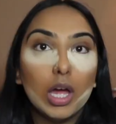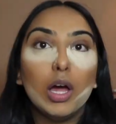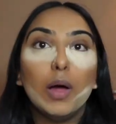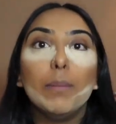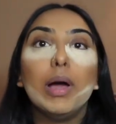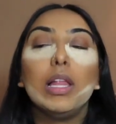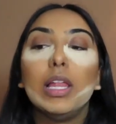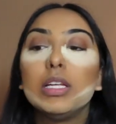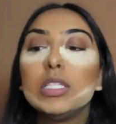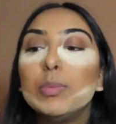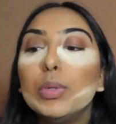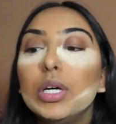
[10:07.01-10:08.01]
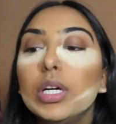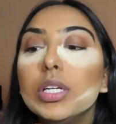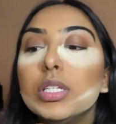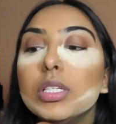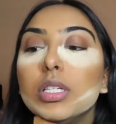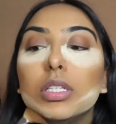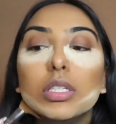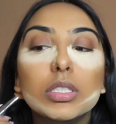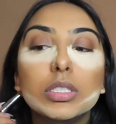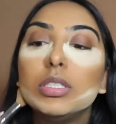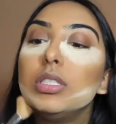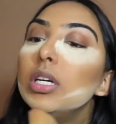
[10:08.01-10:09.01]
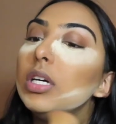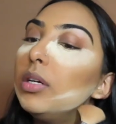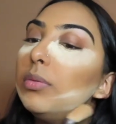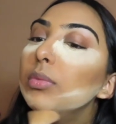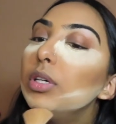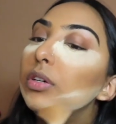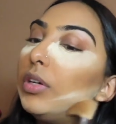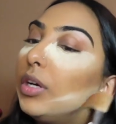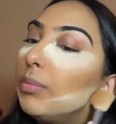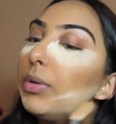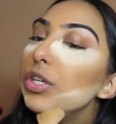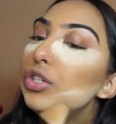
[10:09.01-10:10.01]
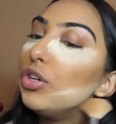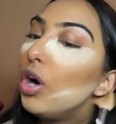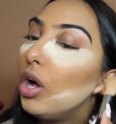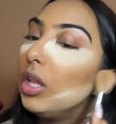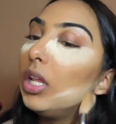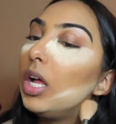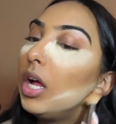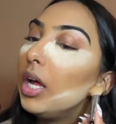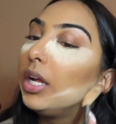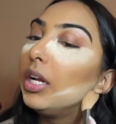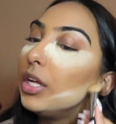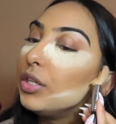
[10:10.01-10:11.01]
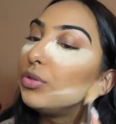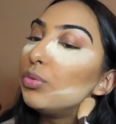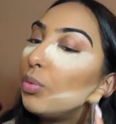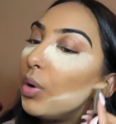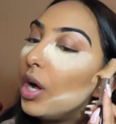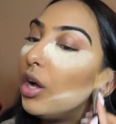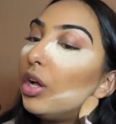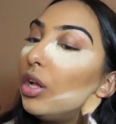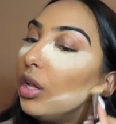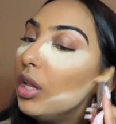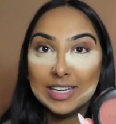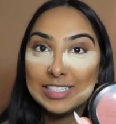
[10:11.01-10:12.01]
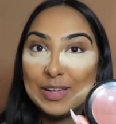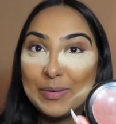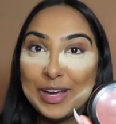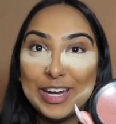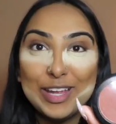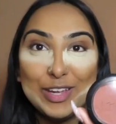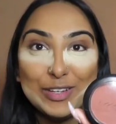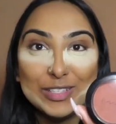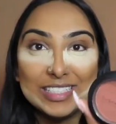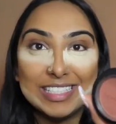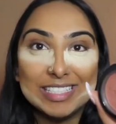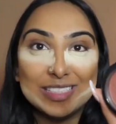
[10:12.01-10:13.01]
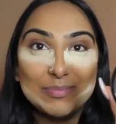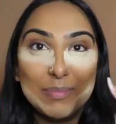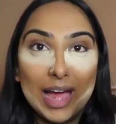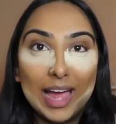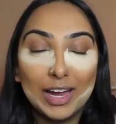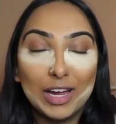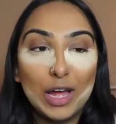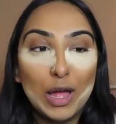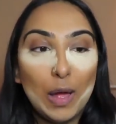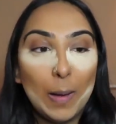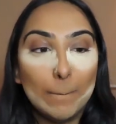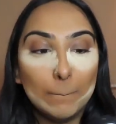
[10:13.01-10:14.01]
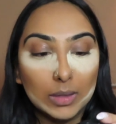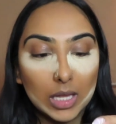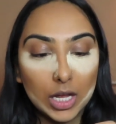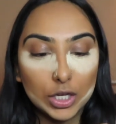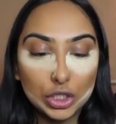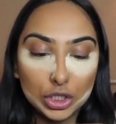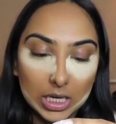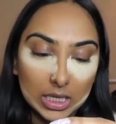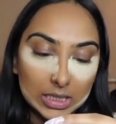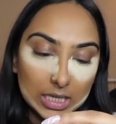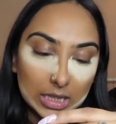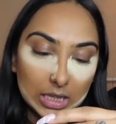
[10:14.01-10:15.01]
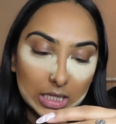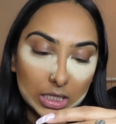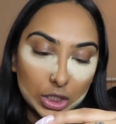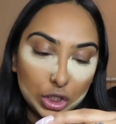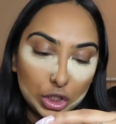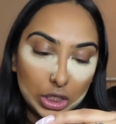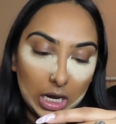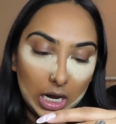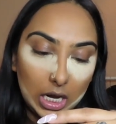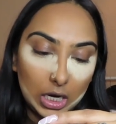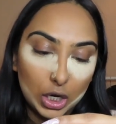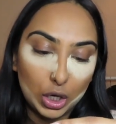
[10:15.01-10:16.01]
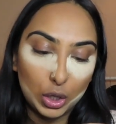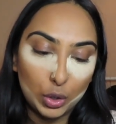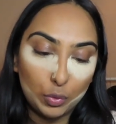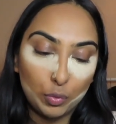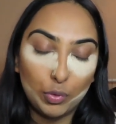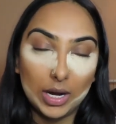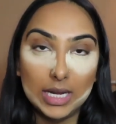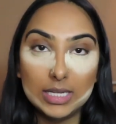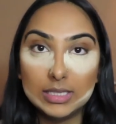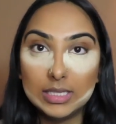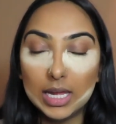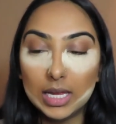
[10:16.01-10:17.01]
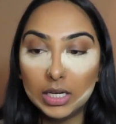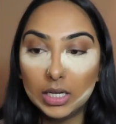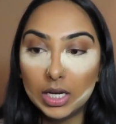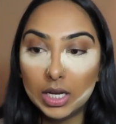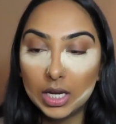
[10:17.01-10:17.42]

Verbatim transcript: Um, I like to put some around my jawline as well. Next I'm going to use this MAC blush. It's in the shade Raisin.